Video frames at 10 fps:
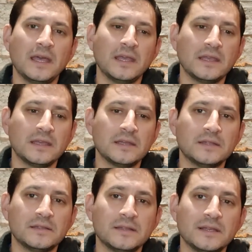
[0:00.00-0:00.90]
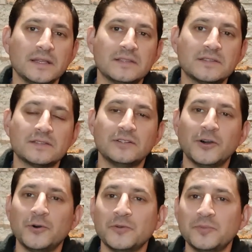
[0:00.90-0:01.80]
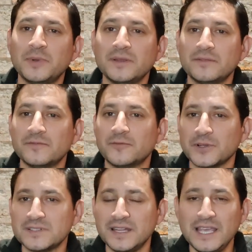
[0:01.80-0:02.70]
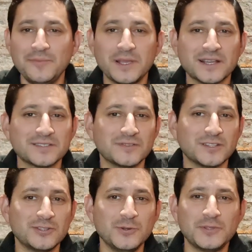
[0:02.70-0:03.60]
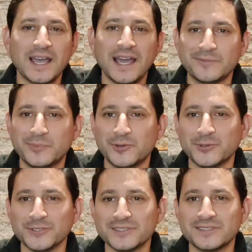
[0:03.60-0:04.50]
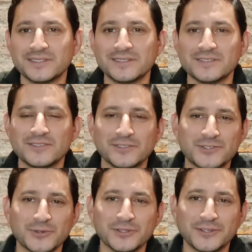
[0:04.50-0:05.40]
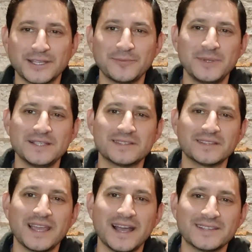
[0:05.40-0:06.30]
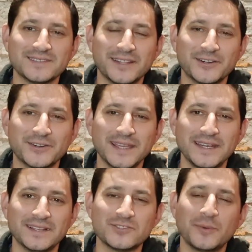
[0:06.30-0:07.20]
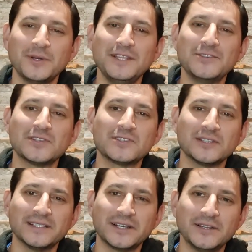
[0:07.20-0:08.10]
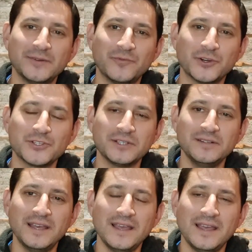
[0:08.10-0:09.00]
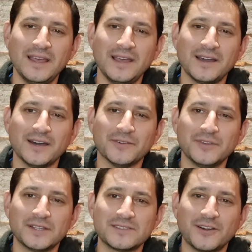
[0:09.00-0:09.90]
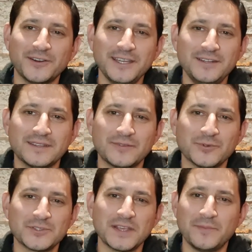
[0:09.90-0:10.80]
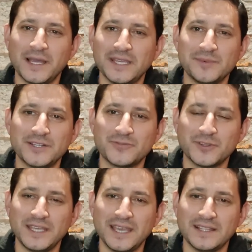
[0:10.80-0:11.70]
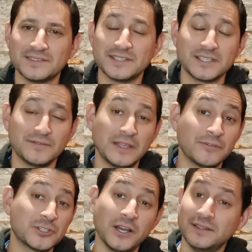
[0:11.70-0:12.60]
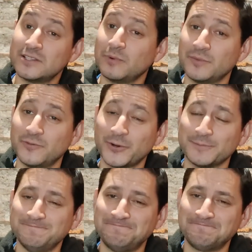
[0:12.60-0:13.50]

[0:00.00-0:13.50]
And it's known be- for its name because of the two tadpoles, sort of looking pieces of gas that are in it. So I'm going to use the stellarium version of this target and we'll save my image for the end since I've never shot this one before.